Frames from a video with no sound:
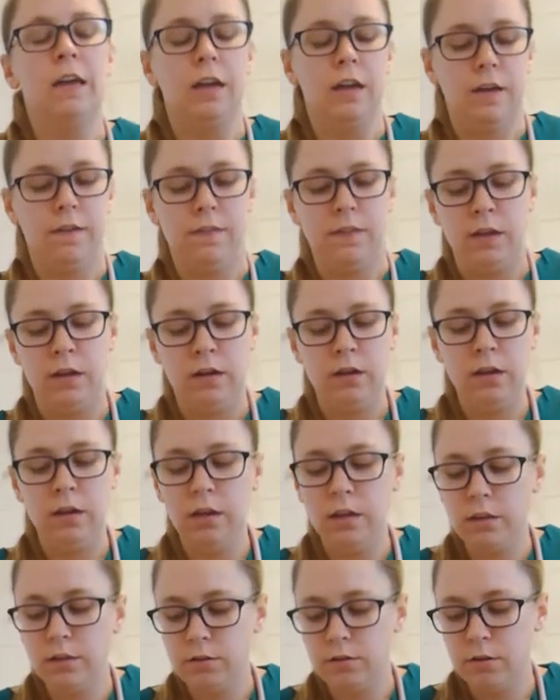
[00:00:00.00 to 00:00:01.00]
And then,
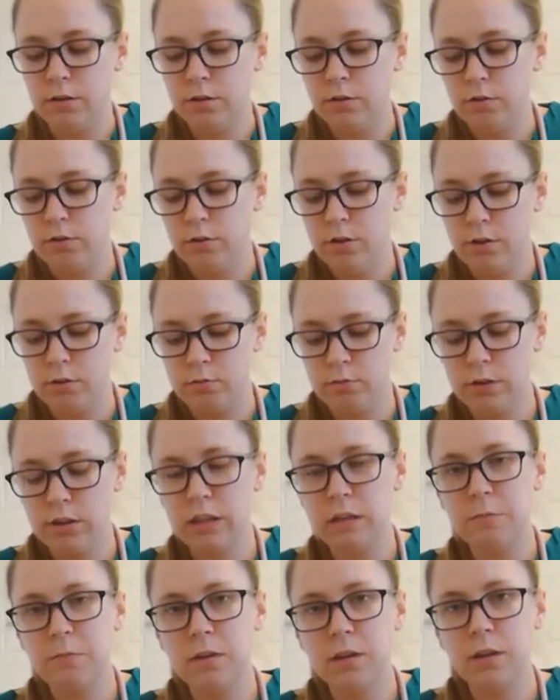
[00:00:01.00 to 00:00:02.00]
you know,
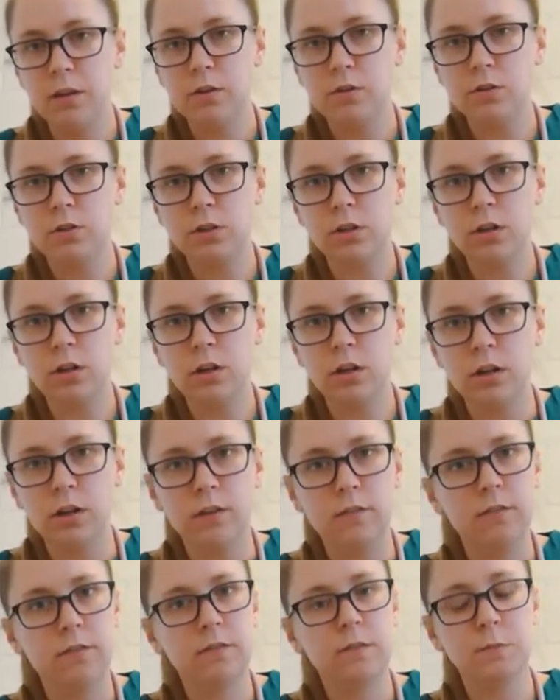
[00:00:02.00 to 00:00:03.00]
really making sure,
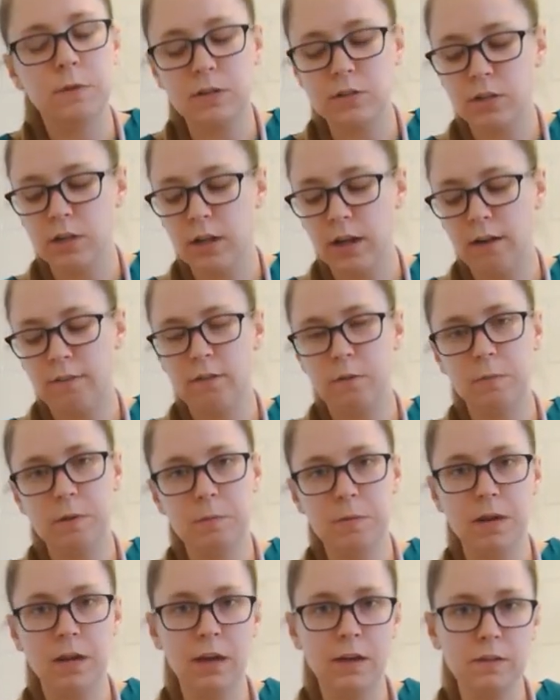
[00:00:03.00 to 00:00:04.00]
if, especially after
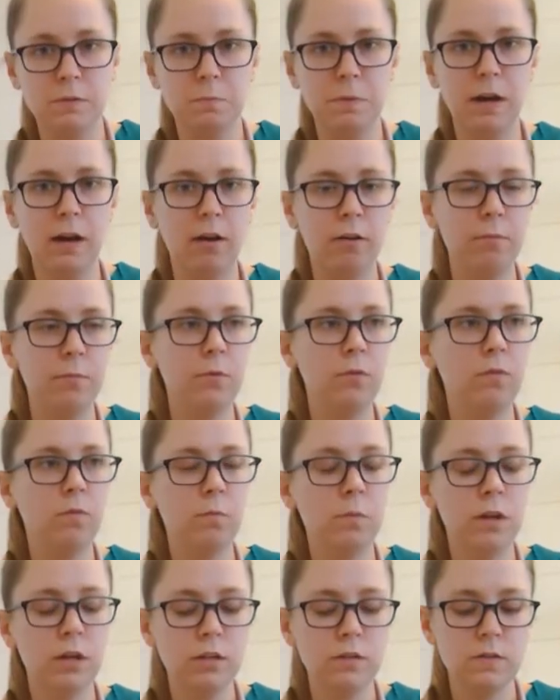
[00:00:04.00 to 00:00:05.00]
baby has bowel
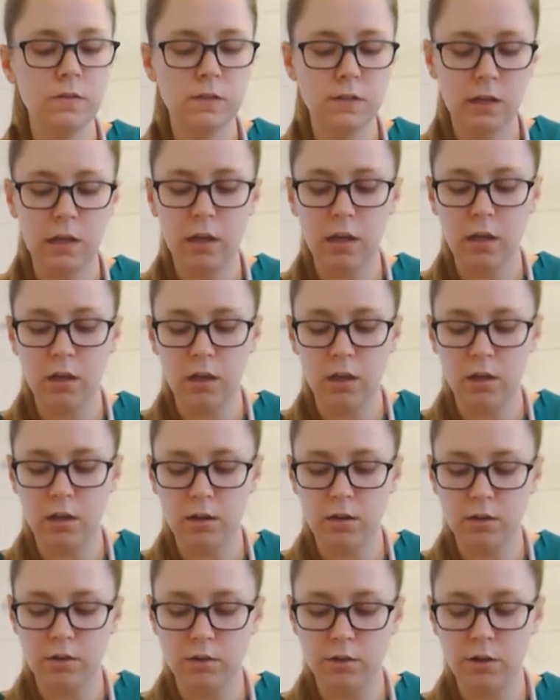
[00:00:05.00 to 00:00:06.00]
movements
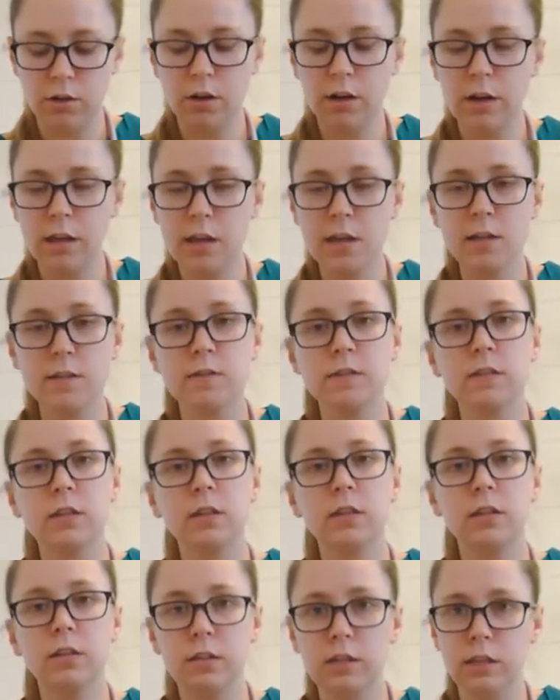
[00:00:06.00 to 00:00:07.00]
and urinates,
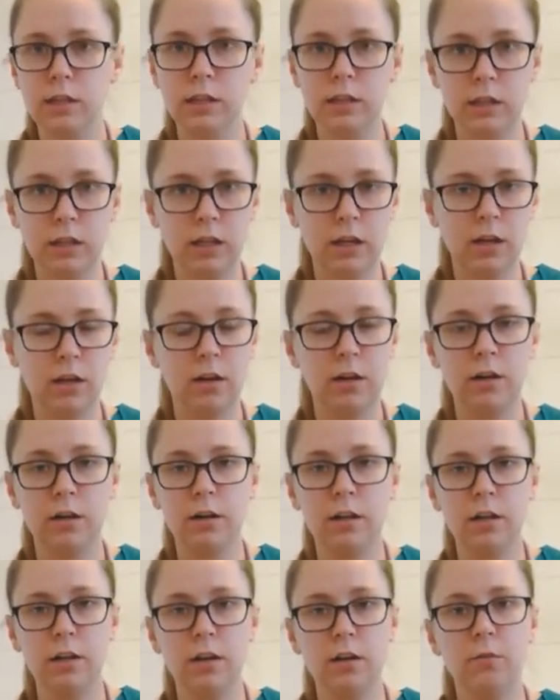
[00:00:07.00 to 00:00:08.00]
cleaning that
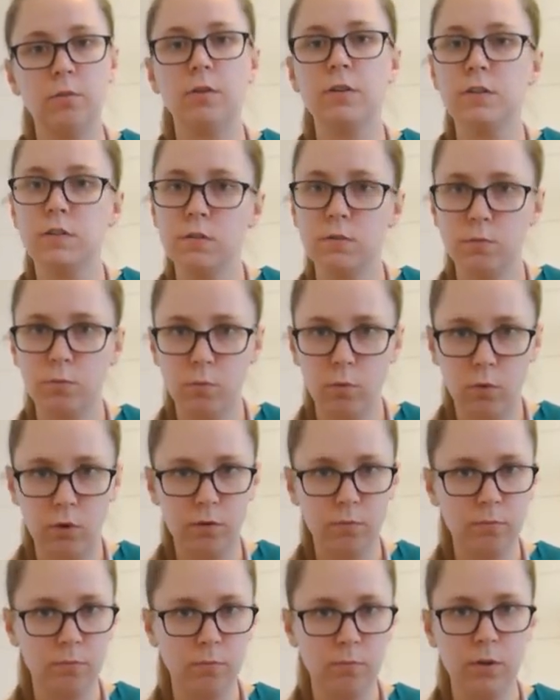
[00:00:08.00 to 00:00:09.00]
area with
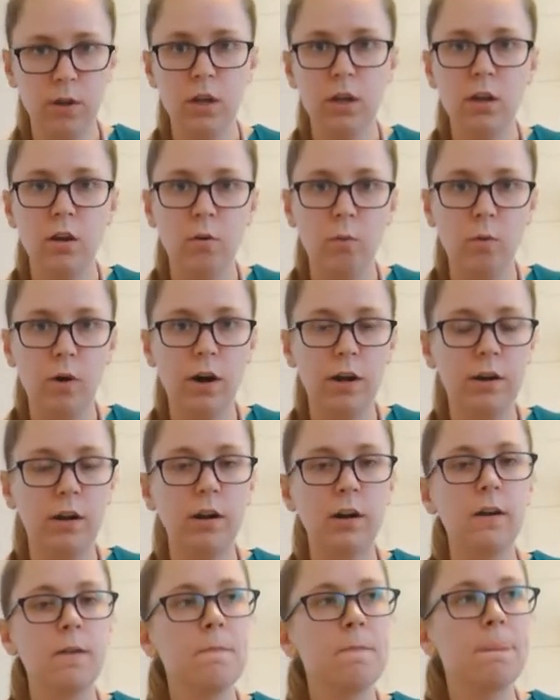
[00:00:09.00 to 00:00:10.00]
warm
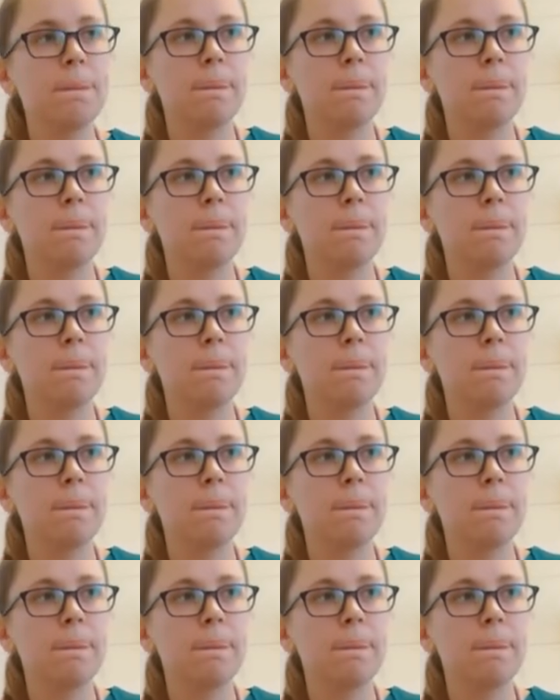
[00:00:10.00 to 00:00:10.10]
water.